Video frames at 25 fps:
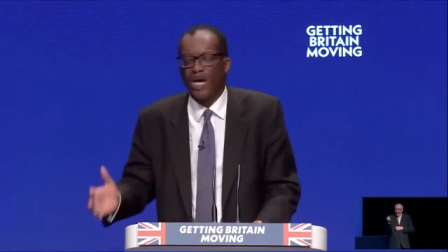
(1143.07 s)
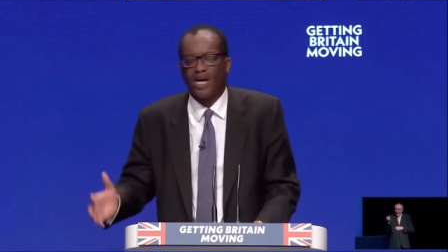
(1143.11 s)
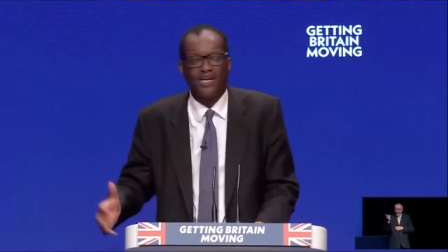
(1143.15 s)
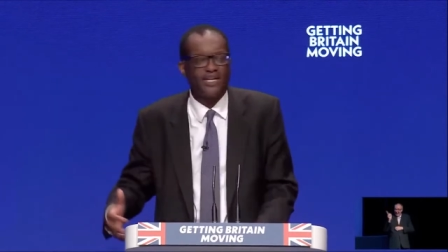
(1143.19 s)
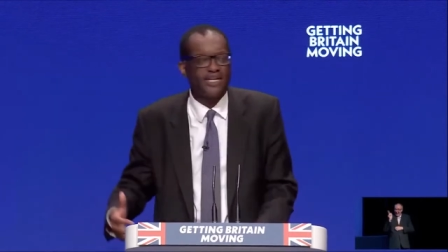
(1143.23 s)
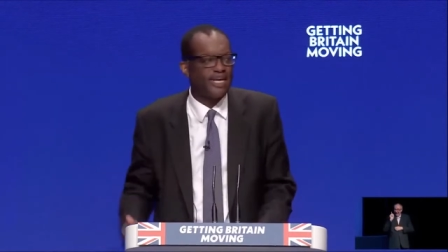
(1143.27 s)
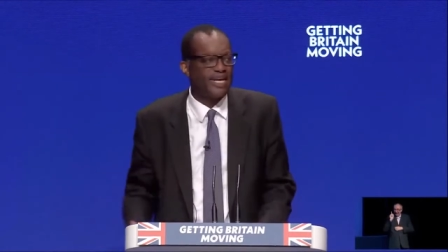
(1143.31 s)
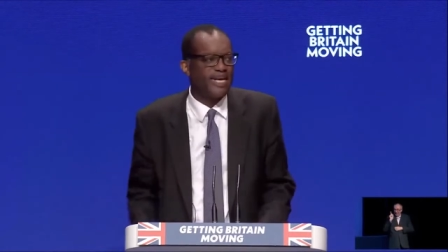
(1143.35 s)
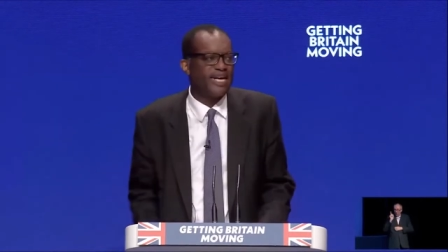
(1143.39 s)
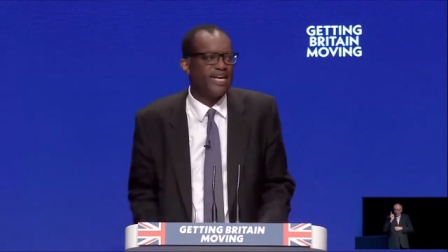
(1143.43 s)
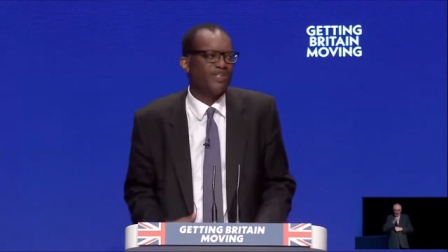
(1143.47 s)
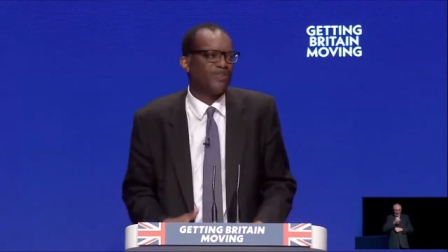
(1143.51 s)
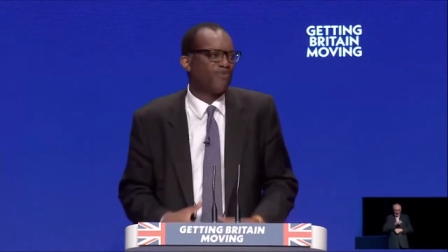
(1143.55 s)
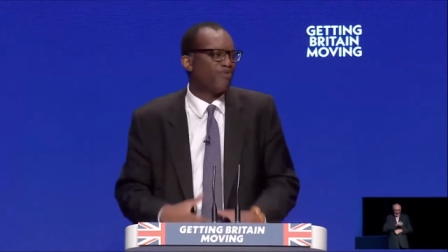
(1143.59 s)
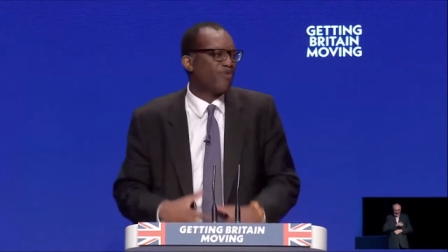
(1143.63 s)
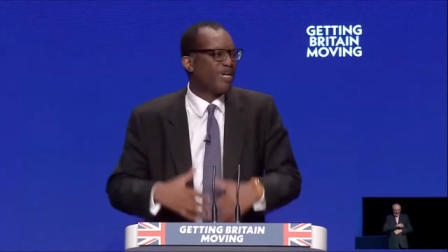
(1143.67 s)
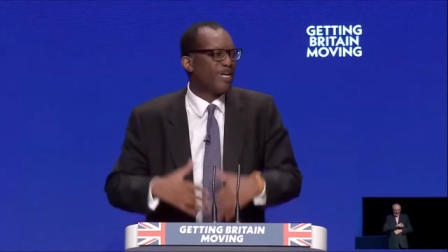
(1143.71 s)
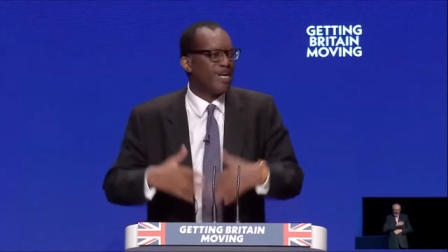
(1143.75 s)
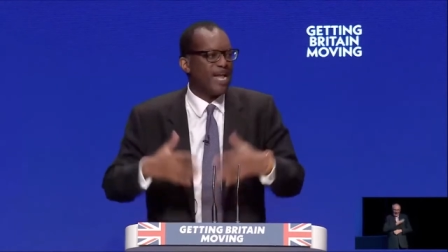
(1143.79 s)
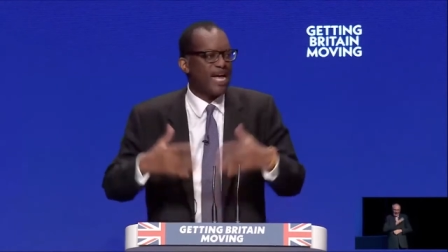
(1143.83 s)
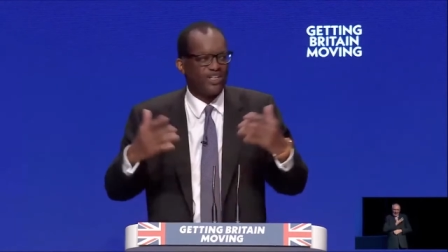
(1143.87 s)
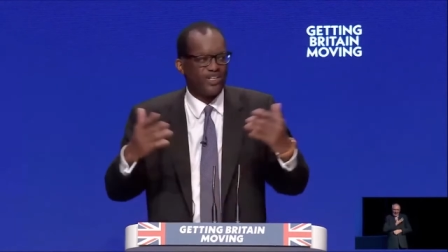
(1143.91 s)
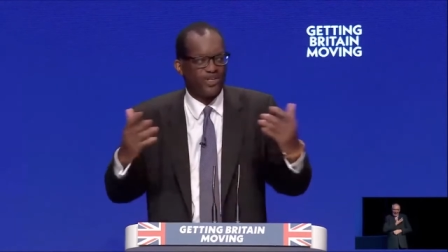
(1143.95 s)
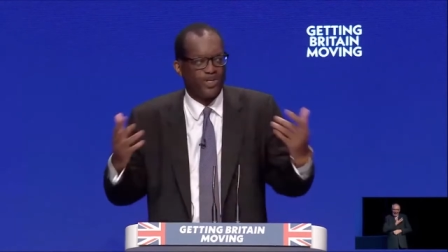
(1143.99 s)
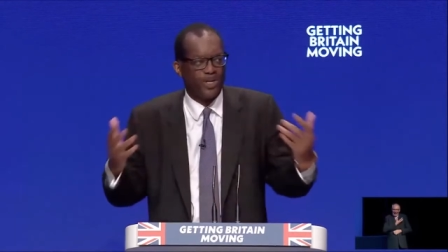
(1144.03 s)
ideas,
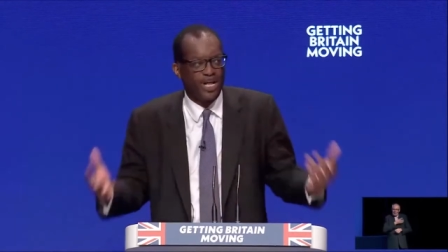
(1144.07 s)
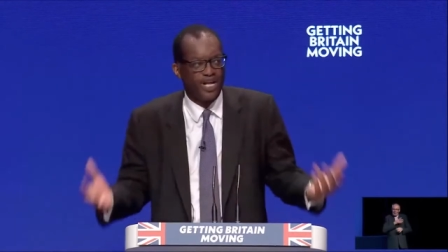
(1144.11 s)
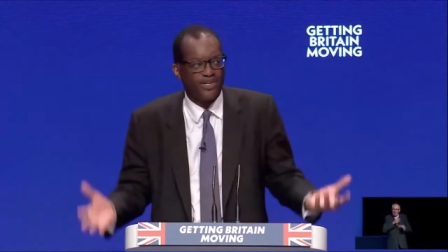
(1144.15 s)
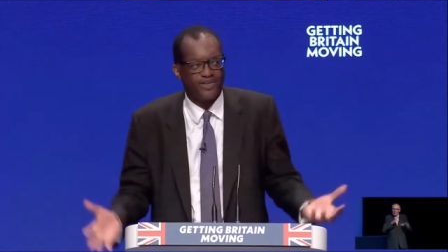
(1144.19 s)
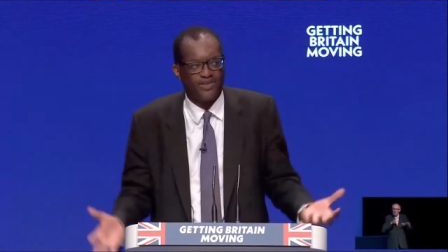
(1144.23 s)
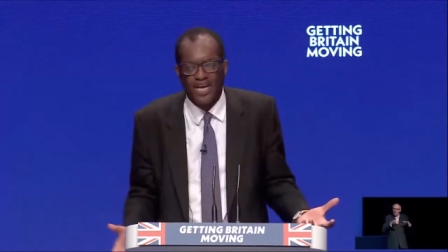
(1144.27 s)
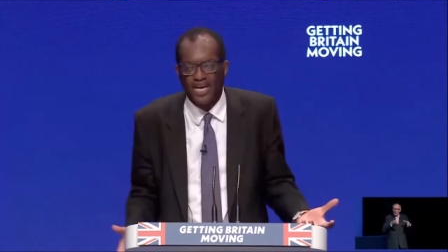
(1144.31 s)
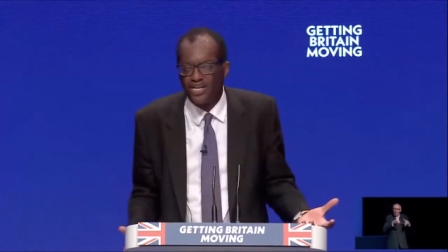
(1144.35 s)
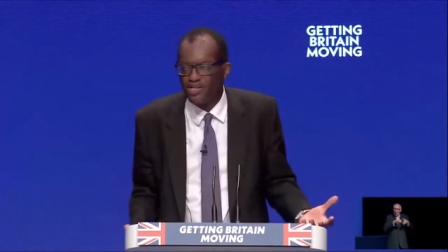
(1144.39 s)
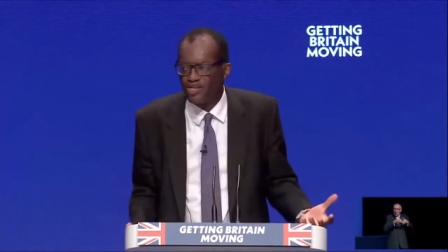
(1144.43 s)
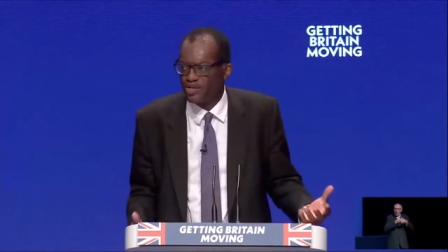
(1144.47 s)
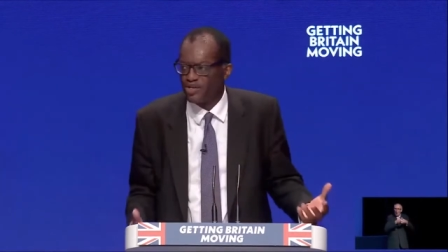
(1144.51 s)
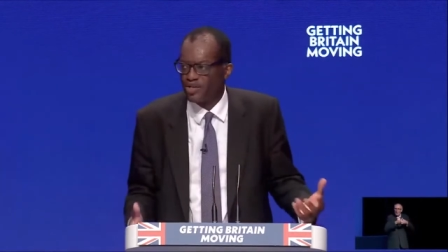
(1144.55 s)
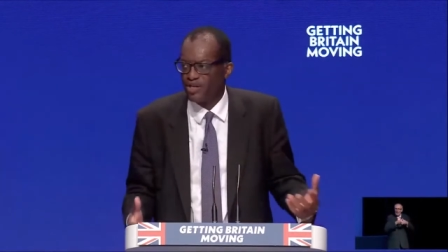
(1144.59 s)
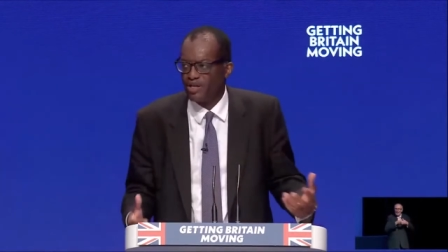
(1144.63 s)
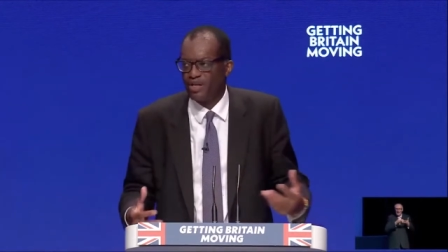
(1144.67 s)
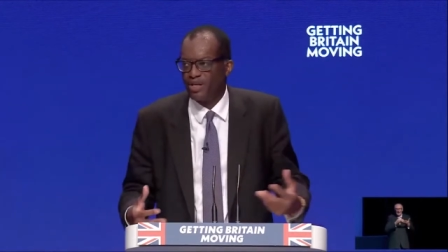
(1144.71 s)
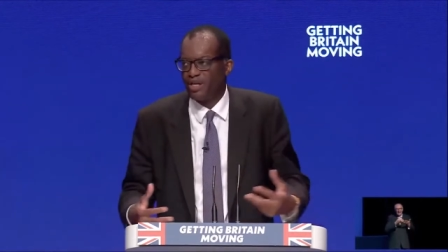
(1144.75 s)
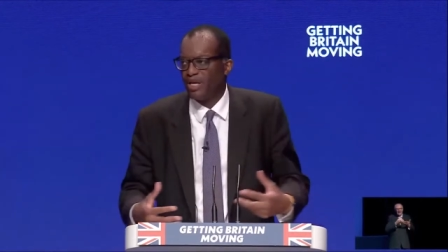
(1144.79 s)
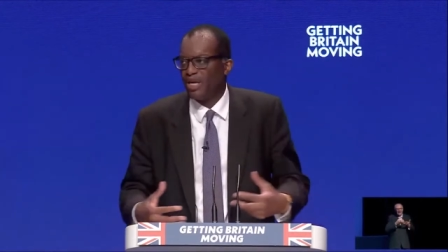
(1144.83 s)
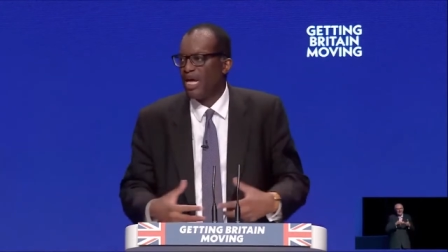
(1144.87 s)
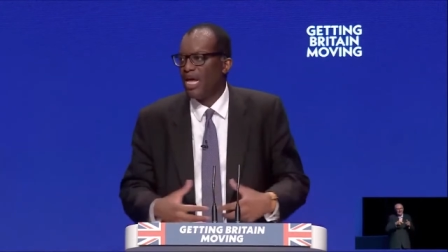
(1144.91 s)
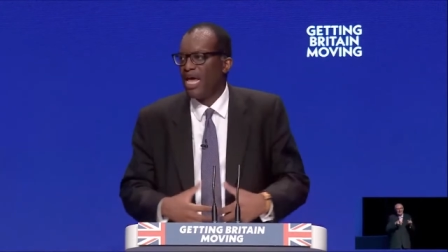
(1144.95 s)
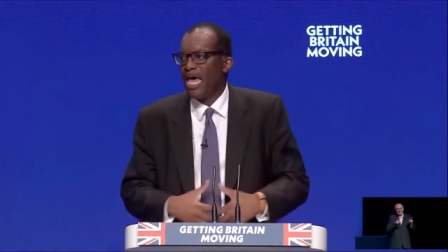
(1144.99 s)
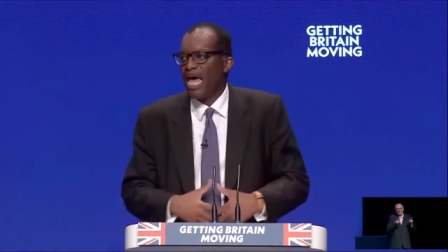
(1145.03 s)

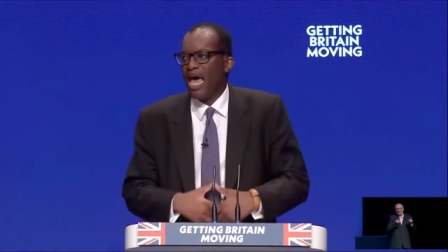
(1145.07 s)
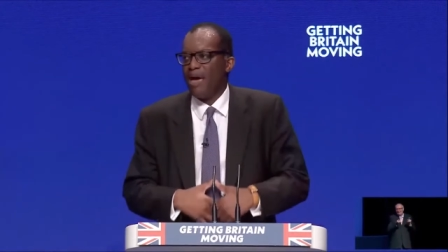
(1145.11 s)
renationalisation,